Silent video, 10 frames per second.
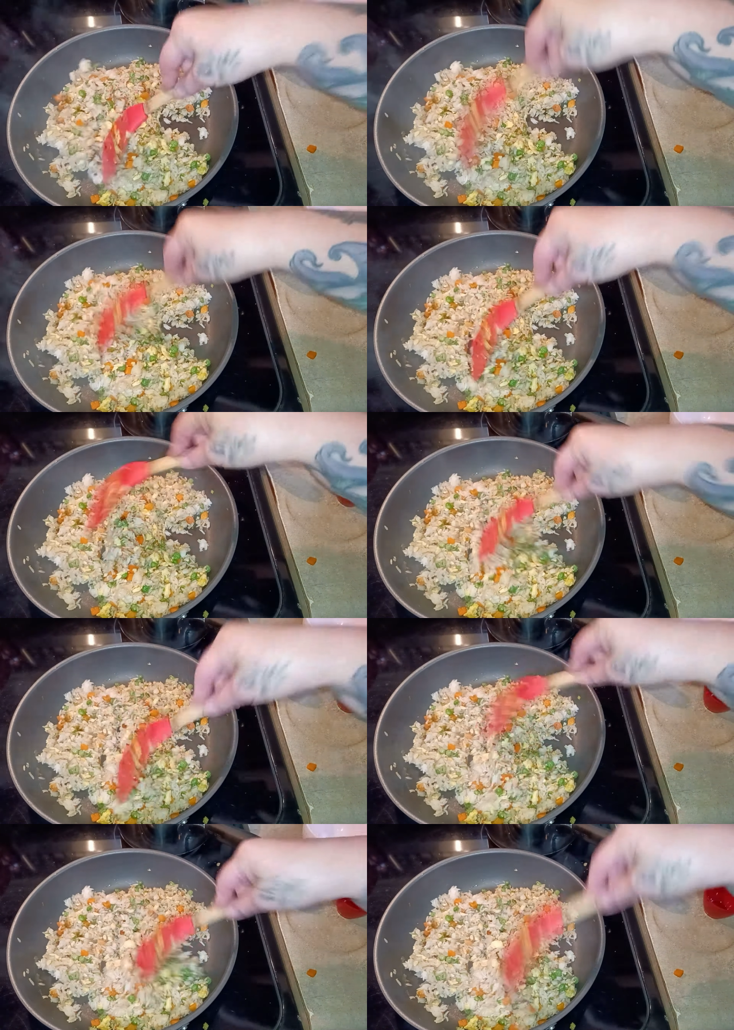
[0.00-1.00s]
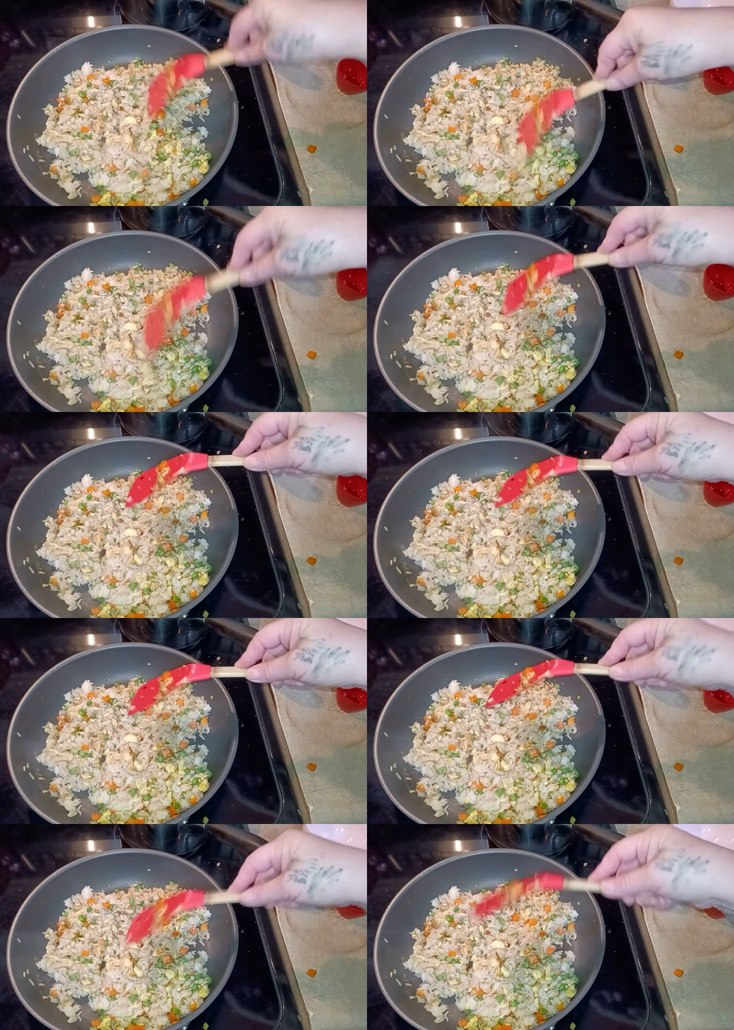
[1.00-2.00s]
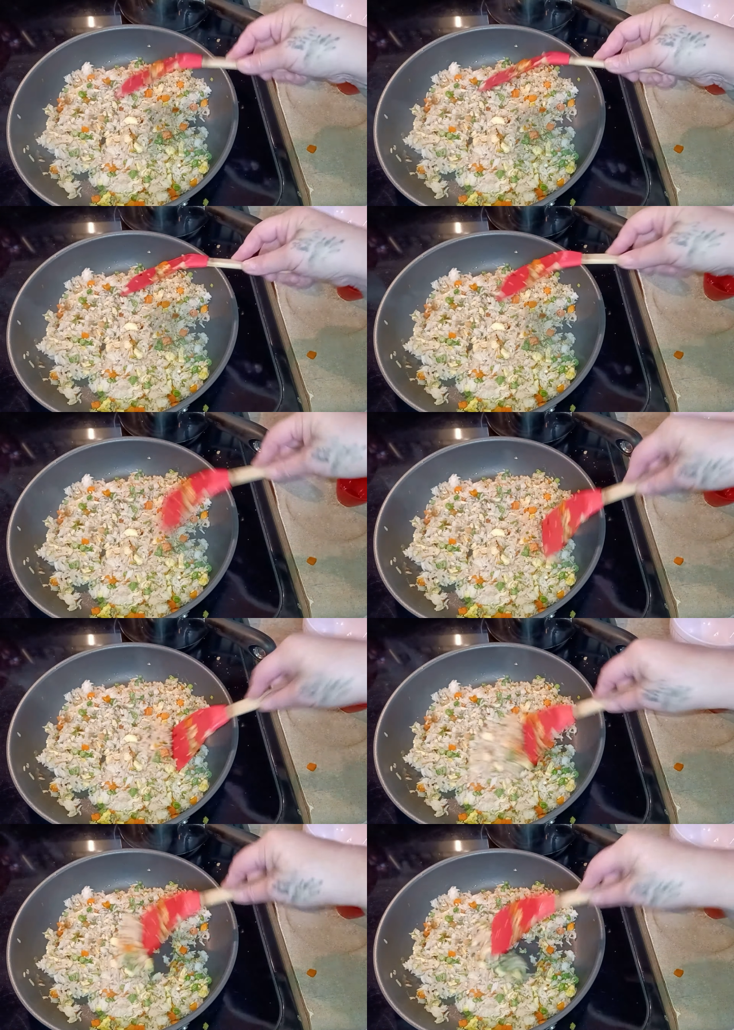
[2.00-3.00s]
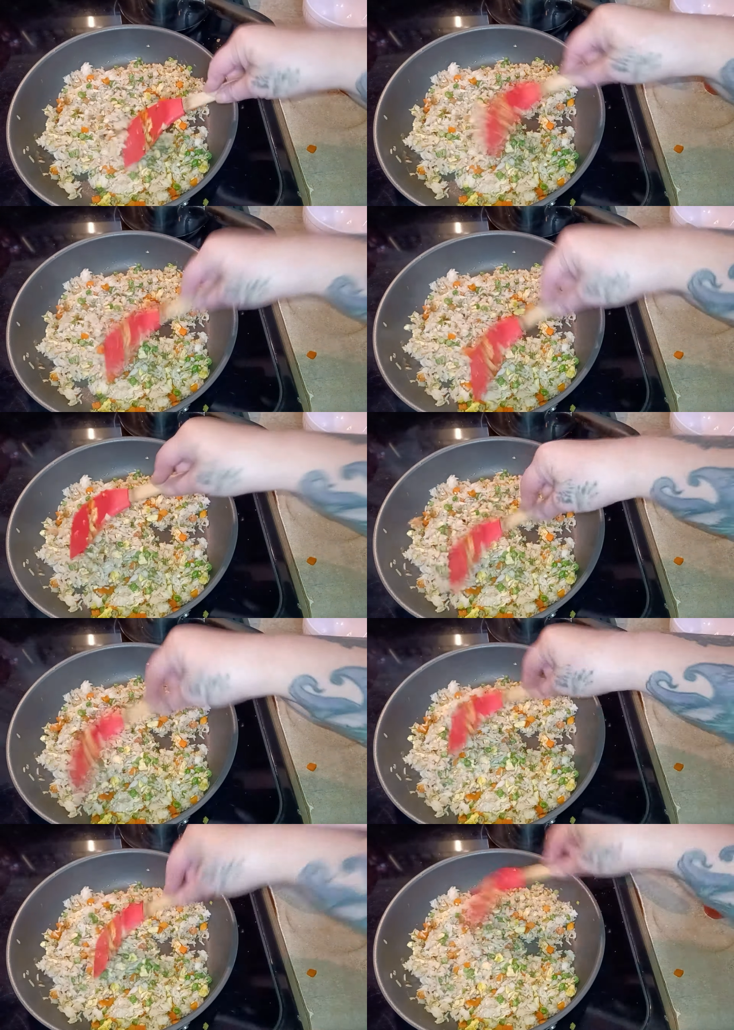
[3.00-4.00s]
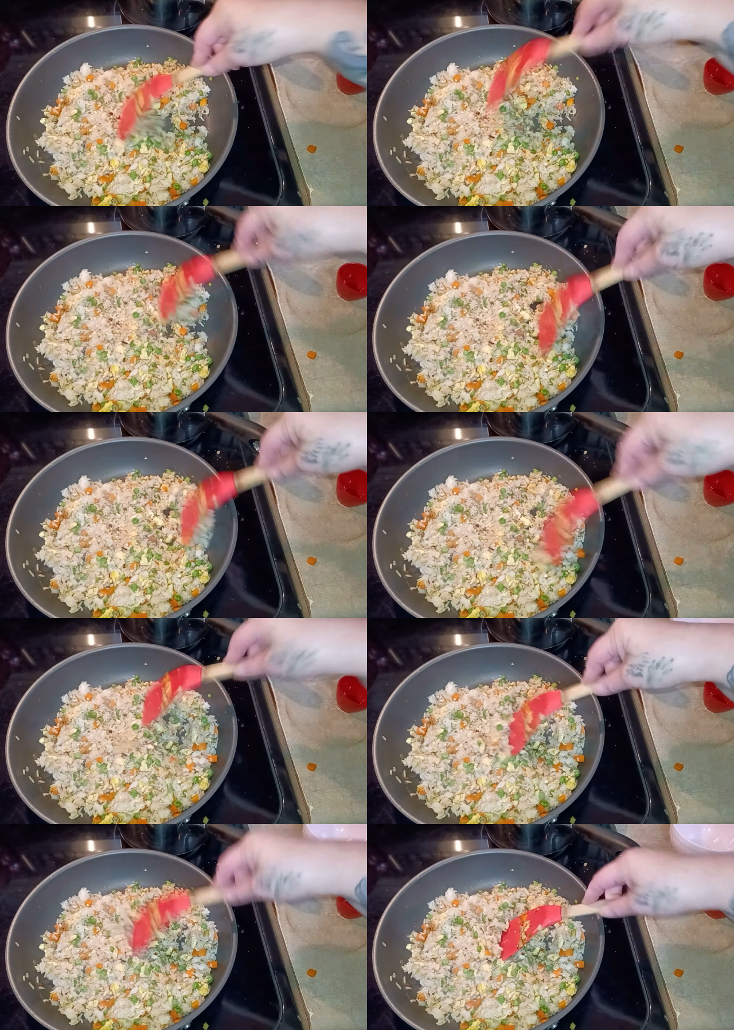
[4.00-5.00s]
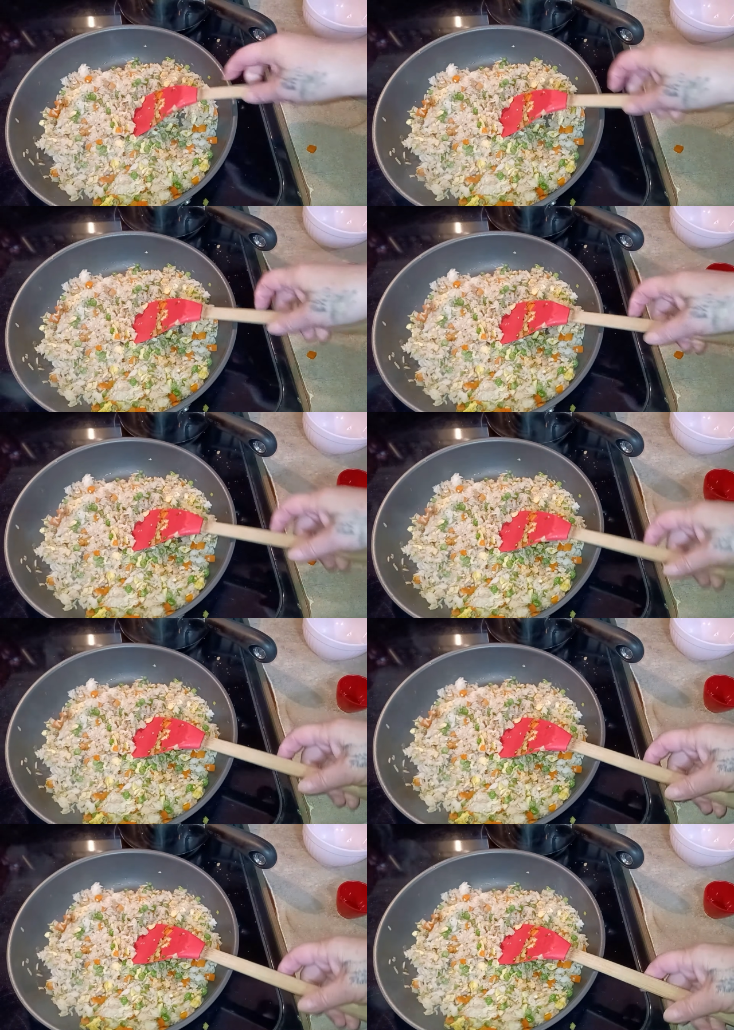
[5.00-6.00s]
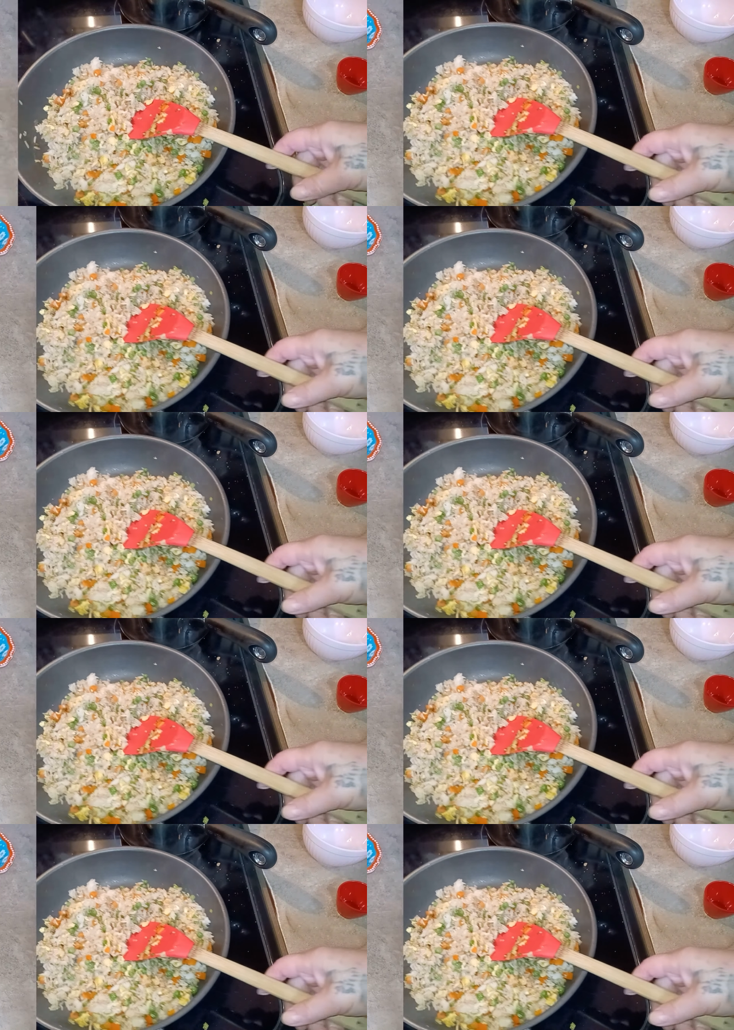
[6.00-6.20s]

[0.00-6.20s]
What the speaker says: No face is visible, so there are no lips to read.